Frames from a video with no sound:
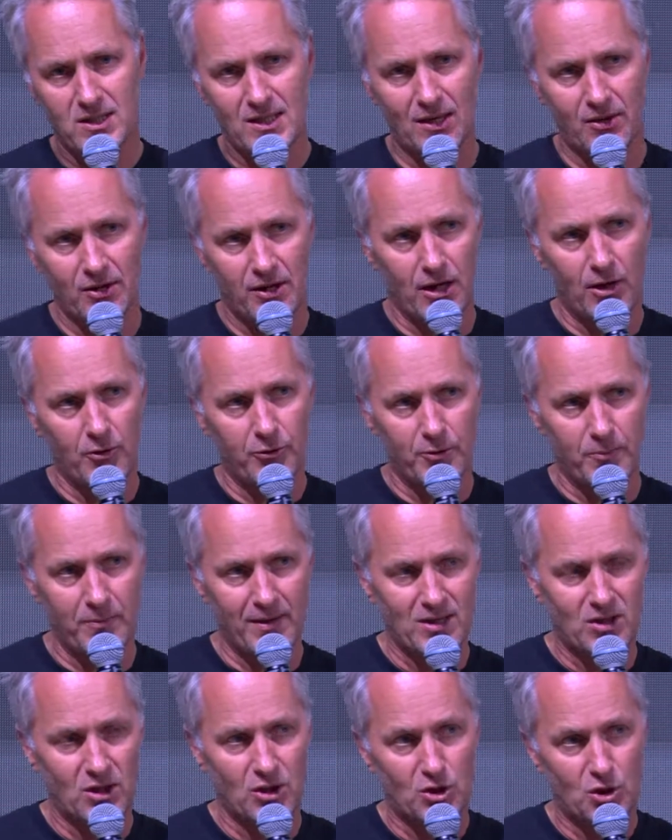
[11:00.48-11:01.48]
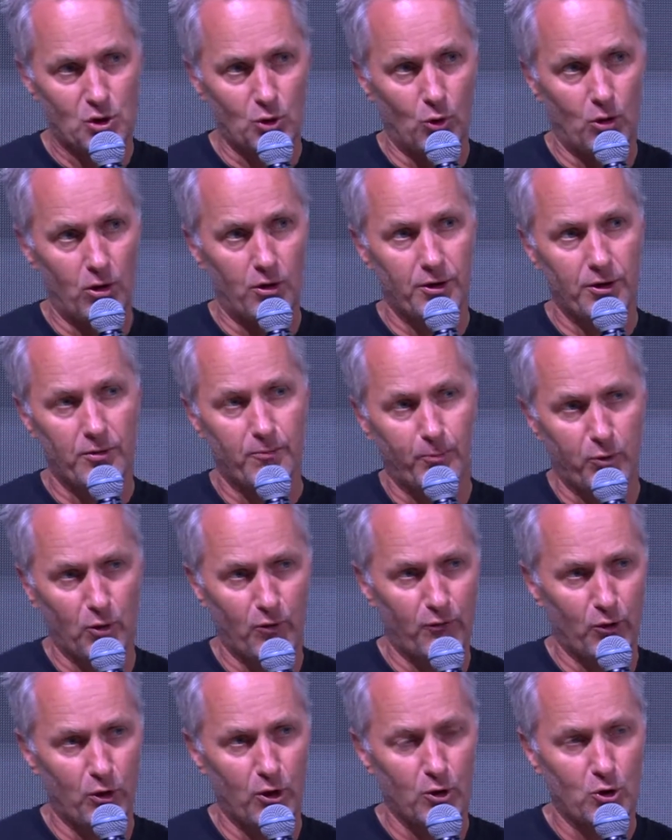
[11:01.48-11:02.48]
is sending out the message to all the
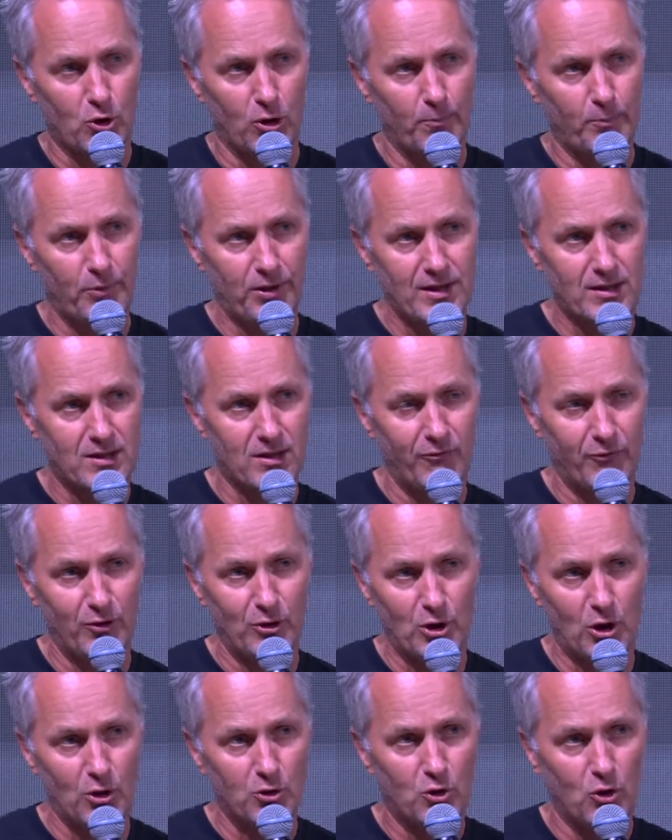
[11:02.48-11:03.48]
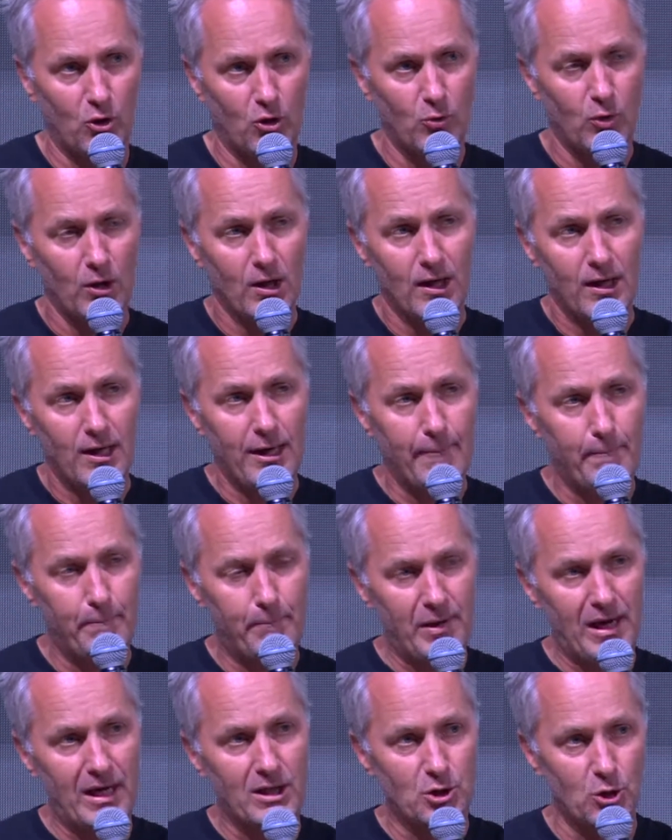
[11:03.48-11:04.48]
portfolio companies, if you don't go
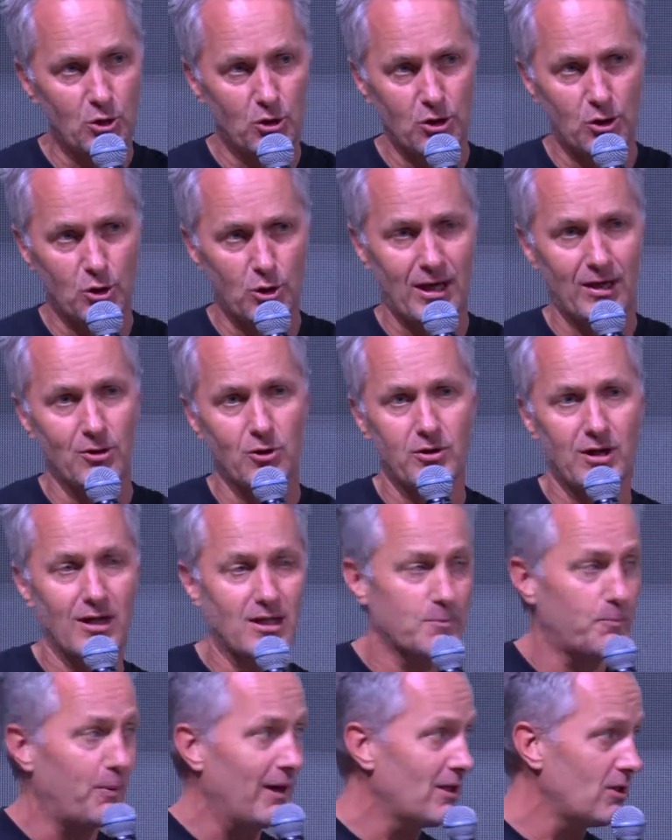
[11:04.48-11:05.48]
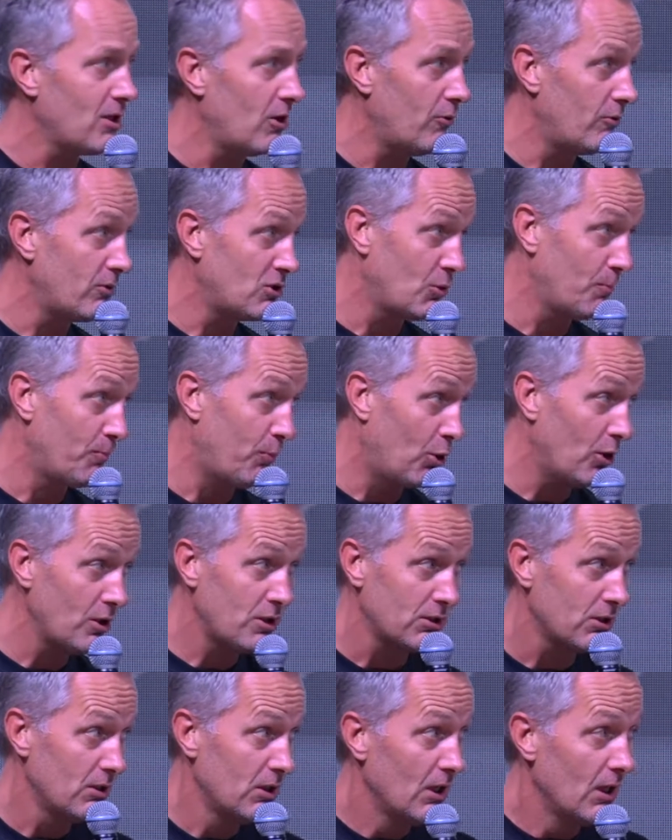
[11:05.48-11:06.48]
impact, you cannot expect our
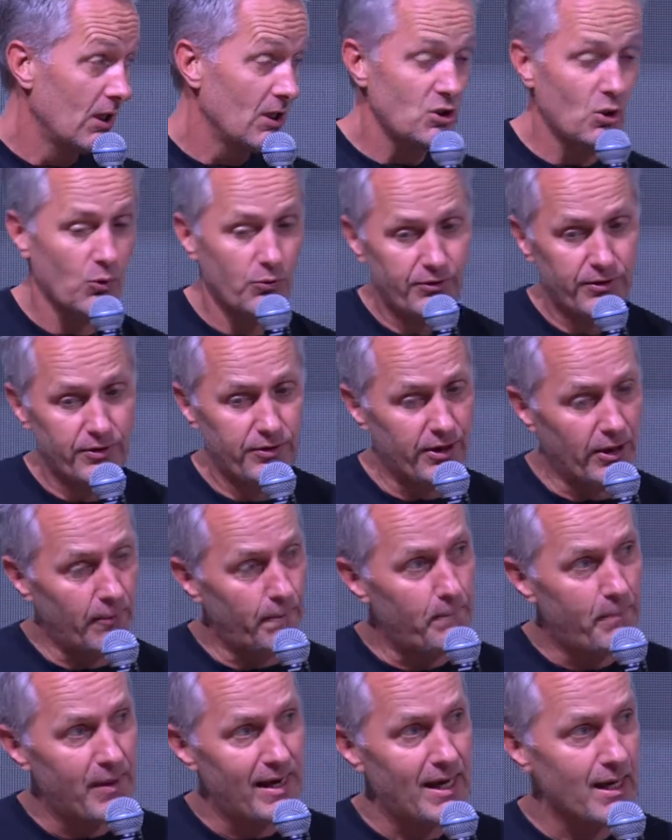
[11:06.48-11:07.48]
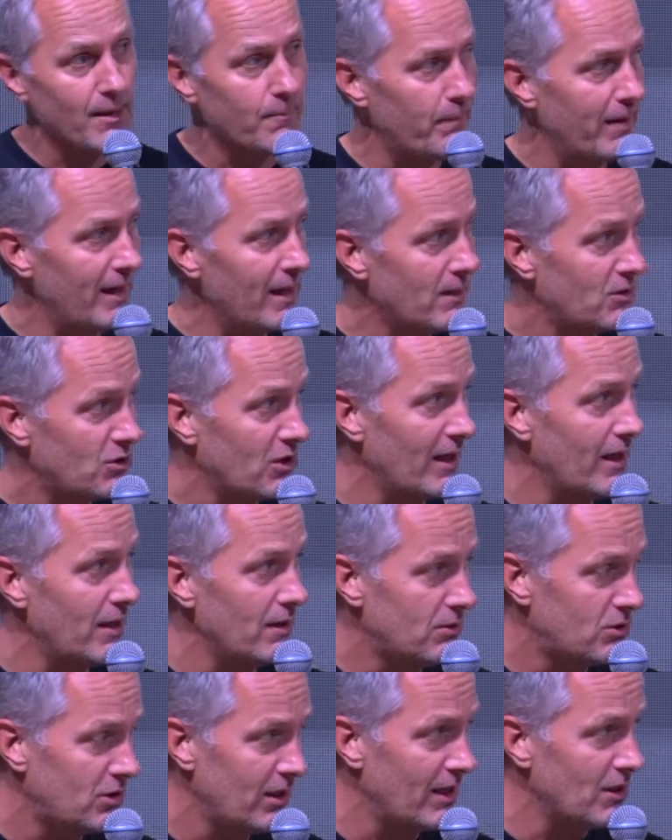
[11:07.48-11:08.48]
support. So there are big
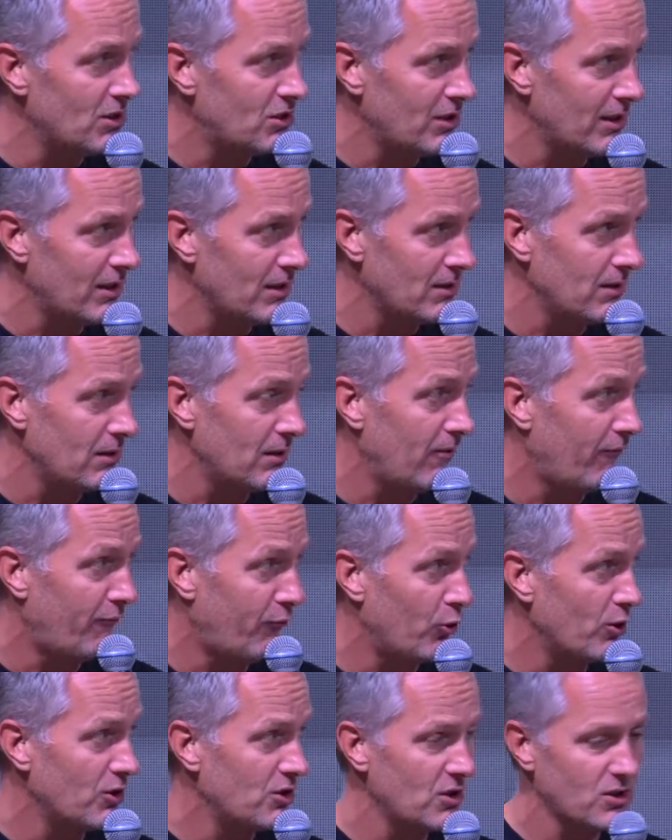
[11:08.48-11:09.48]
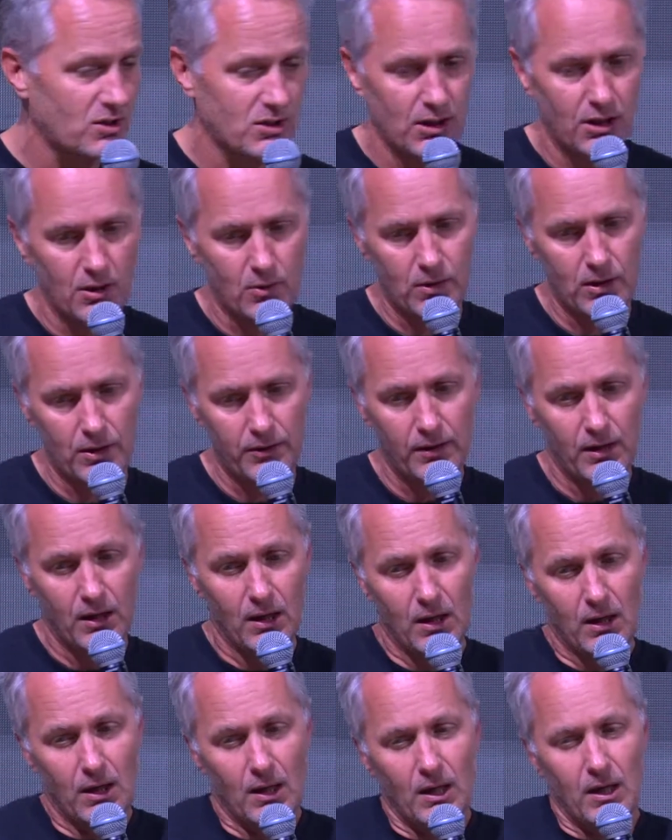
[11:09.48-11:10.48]
changing forces now,
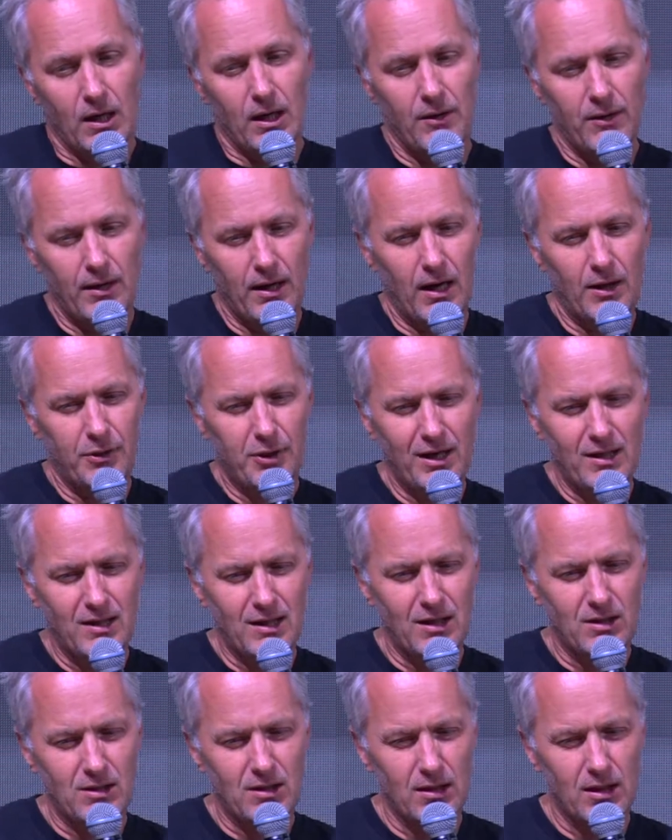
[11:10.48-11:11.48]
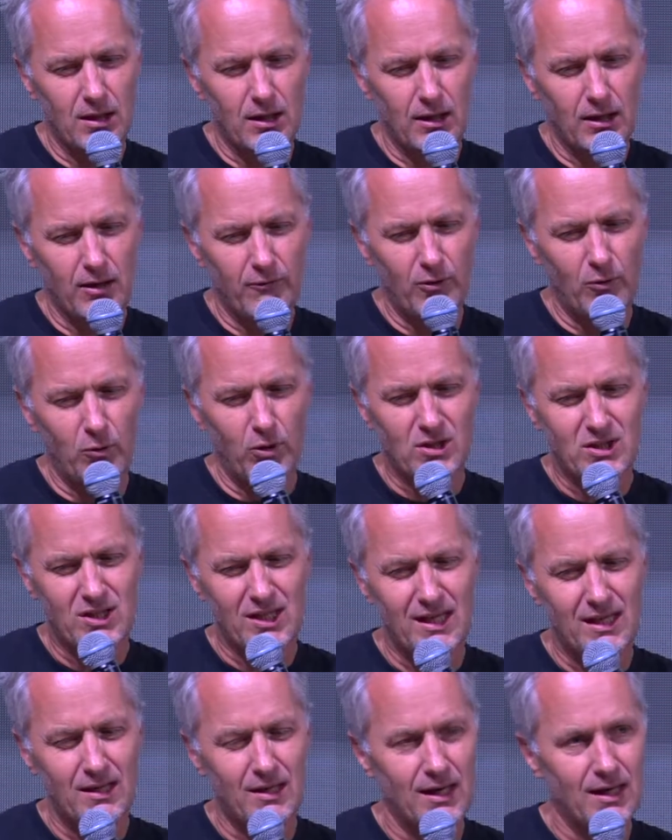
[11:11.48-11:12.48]
and I think that we will
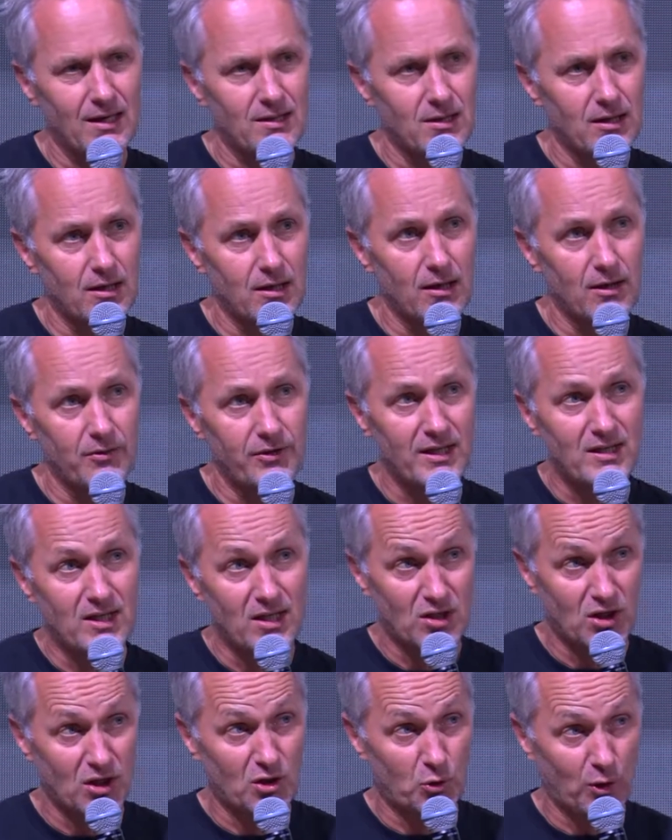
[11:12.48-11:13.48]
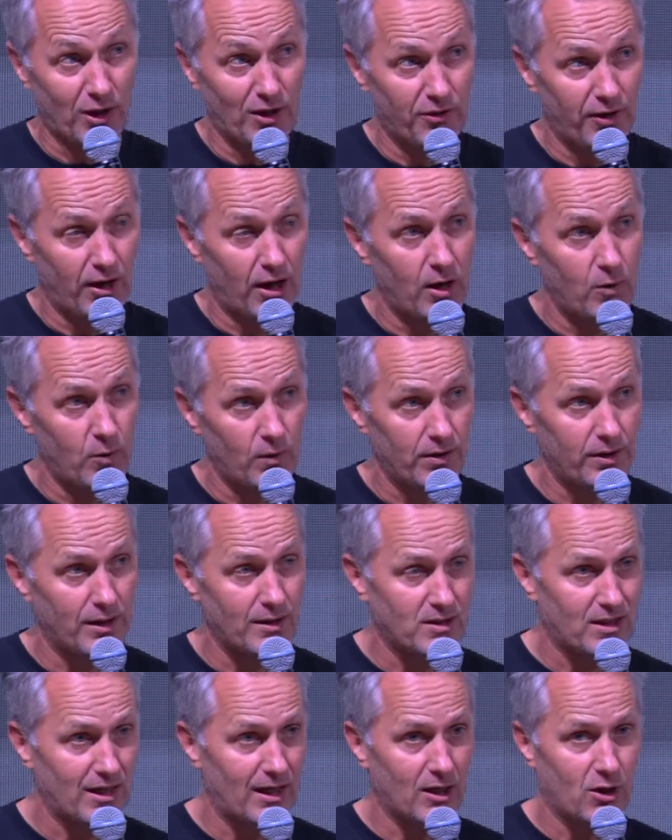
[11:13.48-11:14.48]
see that this is a trend now, and
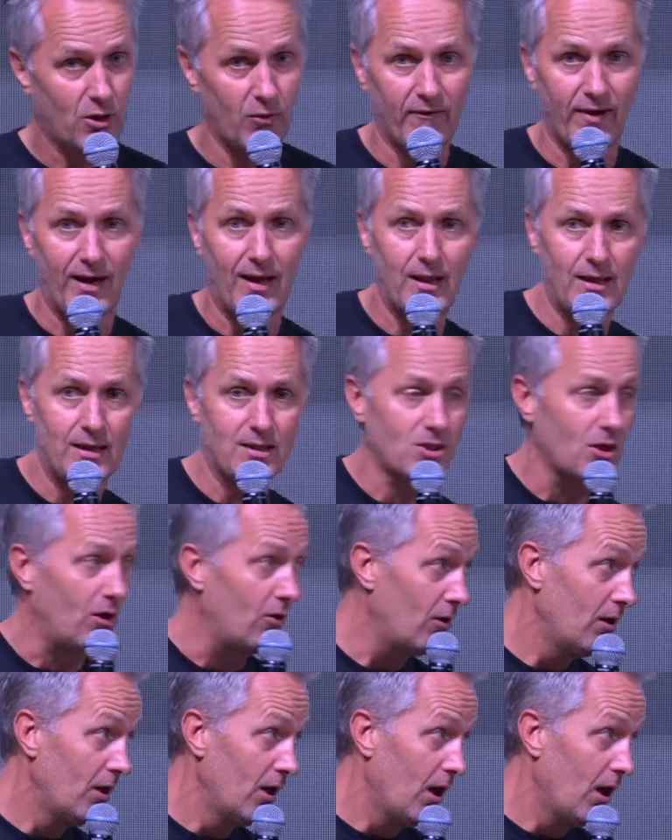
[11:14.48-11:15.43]
in Silicon Valley it's